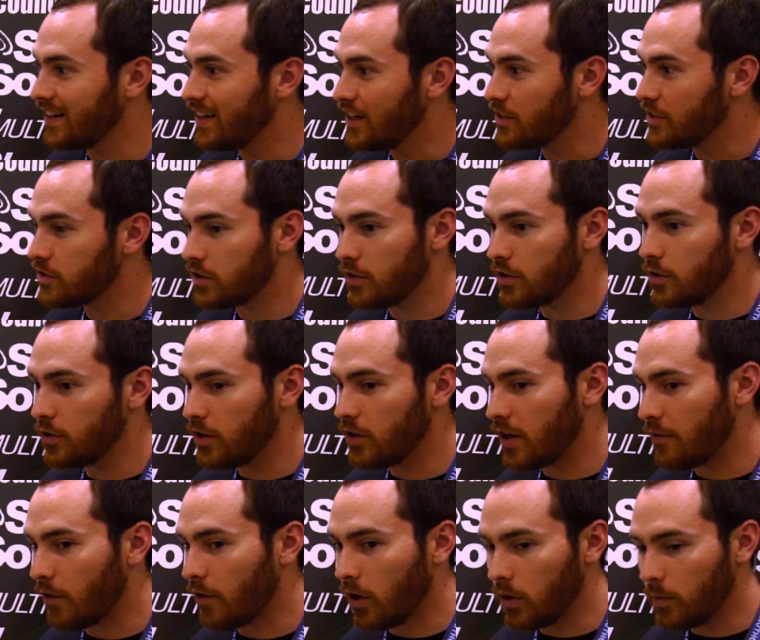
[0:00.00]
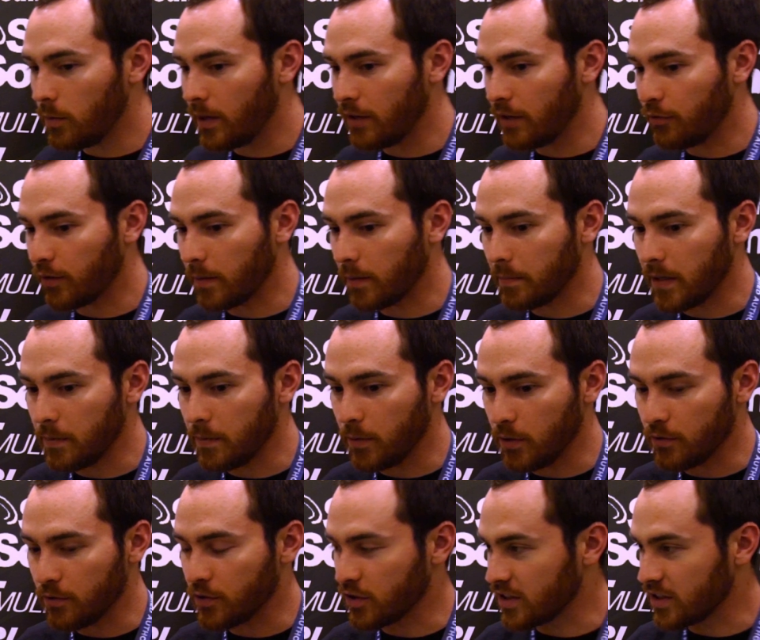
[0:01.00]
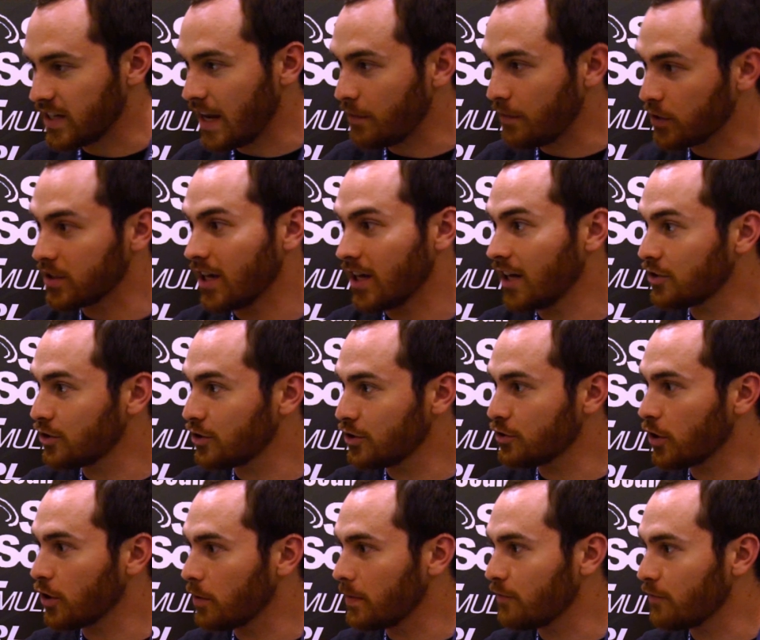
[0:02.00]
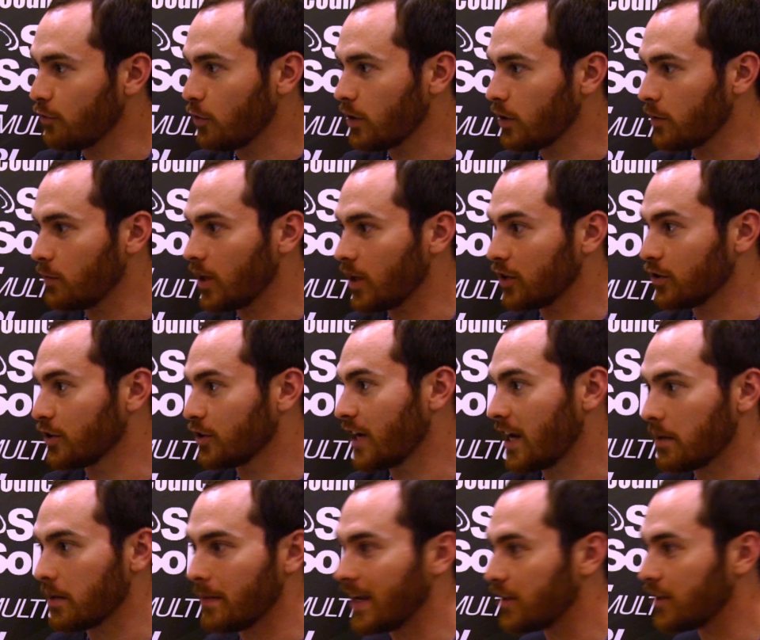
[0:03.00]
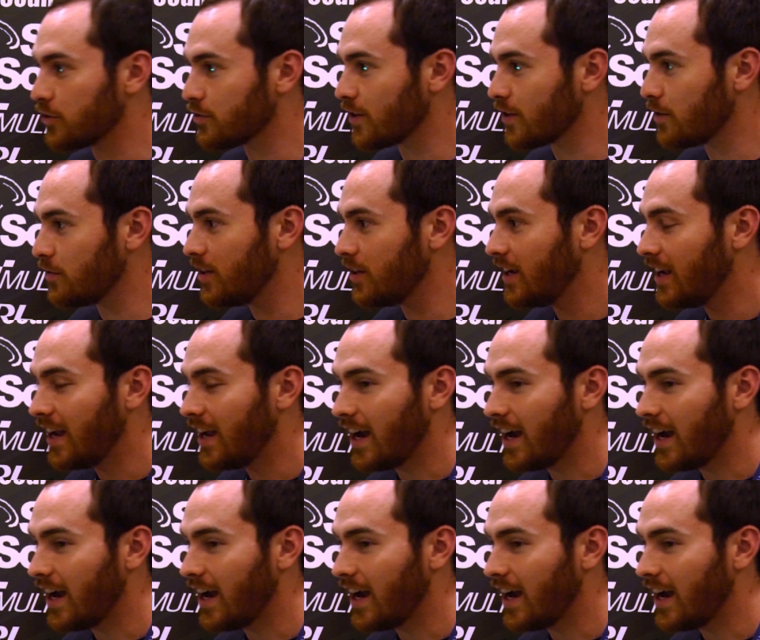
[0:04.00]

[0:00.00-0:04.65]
Okay. So you have all the way from people who've just never touched a drone before and want to learn how to make a drone,